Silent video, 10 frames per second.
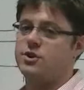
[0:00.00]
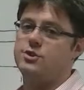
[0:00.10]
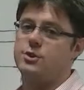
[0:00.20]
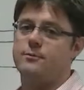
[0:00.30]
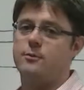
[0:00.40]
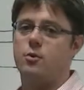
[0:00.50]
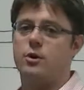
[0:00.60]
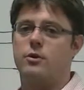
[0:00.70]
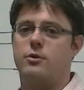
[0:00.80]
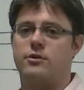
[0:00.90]
YouTube for
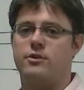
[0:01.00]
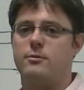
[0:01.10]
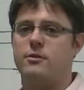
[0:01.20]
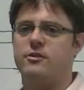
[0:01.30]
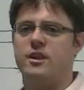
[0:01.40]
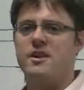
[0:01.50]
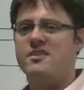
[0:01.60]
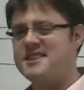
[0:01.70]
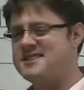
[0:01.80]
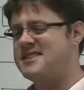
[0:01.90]
water cooling CPUs.
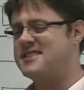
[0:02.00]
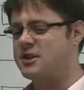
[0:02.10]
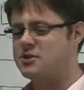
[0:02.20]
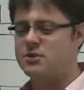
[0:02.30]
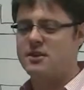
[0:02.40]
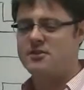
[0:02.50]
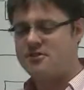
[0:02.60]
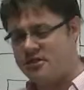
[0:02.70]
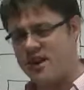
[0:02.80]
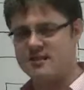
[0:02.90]
There's literally
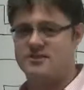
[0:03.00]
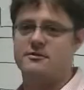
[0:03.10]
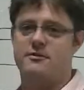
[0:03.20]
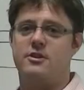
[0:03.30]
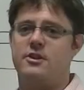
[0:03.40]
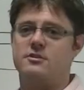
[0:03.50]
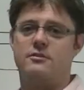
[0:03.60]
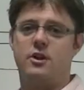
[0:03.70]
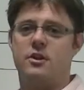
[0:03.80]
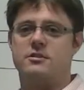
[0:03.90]
thousands of videos
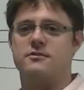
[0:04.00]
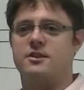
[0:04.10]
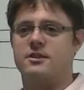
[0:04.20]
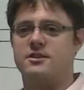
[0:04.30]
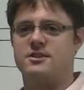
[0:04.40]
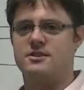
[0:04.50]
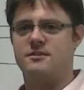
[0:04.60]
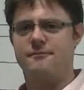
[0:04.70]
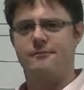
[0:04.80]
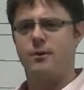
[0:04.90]
of guys that have done this.
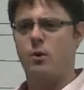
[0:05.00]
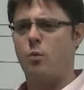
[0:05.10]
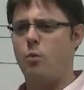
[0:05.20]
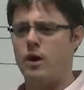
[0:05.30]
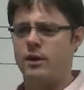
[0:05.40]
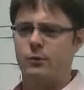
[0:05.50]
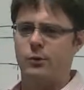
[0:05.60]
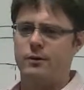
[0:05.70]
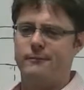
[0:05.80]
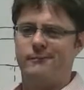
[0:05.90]
Why you
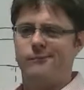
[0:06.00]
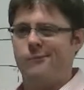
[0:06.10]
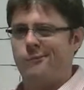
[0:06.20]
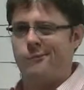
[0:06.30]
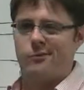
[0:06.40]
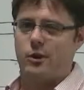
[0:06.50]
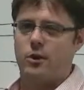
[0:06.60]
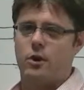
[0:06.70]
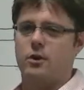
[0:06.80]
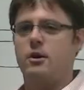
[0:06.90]
would? Don't
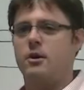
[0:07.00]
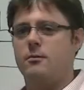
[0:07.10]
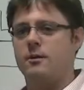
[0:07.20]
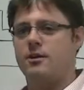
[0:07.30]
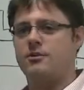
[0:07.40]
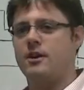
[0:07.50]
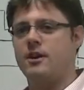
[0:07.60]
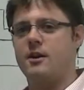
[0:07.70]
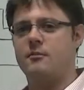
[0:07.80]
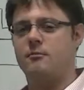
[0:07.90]
know. Because
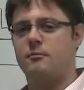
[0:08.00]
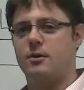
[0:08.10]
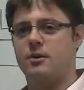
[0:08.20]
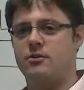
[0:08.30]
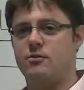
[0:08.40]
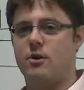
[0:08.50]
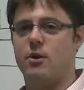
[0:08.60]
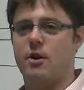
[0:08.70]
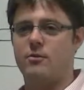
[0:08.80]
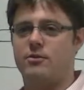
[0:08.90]
you run a
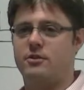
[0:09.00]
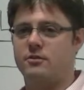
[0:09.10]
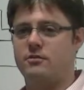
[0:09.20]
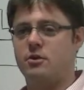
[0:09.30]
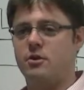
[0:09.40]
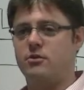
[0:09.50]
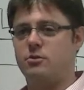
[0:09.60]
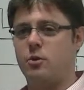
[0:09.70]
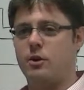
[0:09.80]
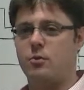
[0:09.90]
high risk of
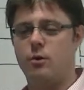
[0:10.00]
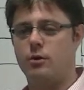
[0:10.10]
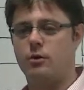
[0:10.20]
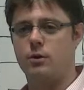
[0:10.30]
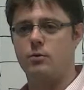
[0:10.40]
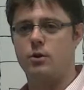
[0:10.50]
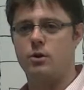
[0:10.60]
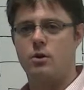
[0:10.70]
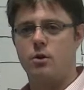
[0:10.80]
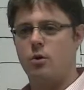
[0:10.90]
squirting water cooling water
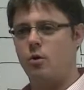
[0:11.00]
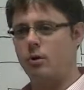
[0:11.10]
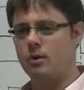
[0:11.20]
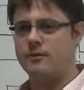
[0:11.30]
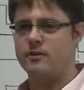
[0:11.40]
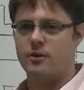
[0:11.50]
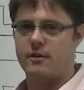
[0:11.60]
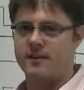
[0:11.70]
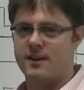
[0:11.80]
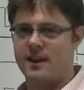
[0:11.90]
all over the inside
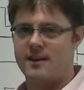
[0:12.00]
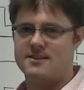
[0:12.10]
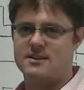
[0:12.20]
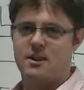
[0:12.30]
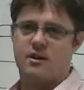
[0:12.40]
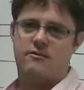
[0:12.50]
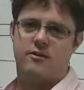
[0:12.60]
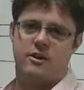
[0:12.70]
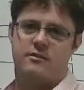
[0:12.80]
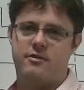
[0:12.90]
of your case,
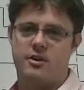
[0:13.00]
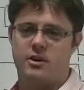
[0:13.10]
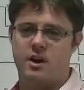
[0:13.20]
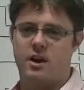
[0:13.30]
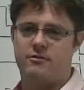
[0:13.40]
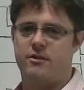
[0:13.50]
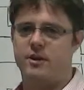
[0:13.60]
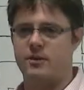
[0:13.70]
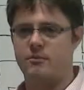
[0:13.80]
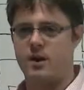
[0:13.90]
frying your video card,
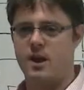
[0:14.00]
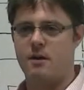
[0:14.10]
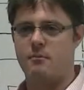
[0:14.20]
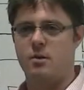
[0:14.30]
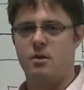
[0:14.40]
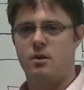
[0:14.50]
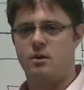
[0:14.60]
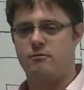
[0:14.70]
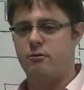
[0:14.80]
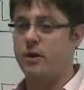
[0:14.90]
frying your RAM,
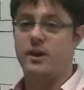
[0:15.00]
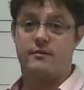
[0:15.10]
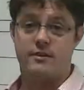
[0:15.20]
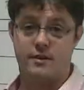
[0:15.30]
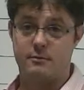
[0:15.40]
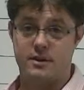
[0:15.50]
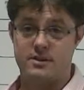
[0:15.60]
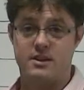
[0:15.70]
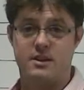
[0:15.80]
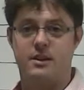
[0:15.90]
frying everything
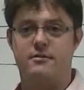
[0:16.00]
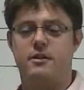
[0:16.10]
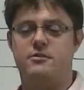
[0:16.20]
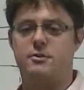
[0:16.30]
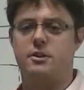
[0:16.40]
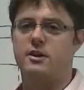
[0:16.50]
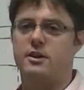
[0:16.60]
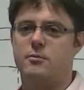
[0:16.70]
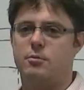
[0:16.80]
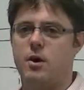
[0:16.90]
basically if you swing a leak
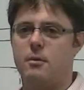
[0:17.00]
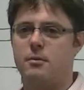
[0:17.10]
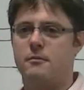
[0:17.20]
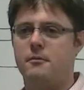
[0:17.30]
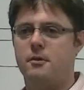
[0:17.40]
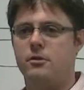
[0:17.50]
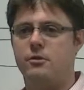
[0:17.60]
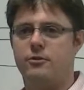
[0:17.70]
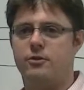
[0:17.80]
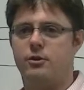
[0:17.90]
in the pipe.
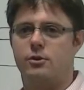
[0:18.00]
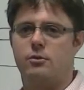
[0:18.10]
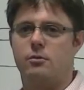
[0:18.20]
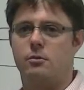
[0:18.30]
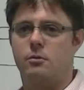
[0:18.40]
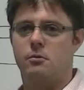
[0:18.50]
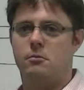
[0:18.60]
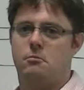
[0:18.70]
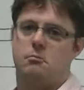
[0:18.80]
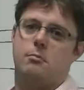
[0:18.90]
Not so cool.
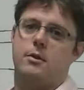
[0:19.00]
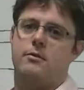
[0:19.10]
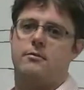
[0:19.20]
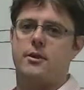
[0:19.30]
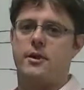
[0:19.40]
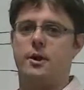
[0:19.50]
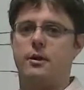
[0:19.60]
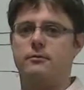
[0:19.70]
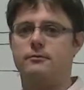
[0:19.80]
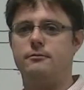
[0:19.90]
But there you go.
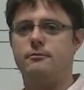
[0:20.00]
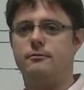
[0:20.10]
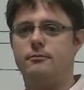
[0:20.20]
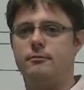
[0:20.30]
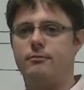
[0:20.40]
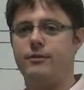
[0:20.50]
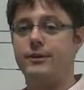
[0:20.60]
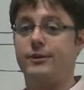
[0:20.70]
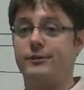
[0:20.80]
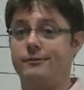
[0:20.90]
Thank you.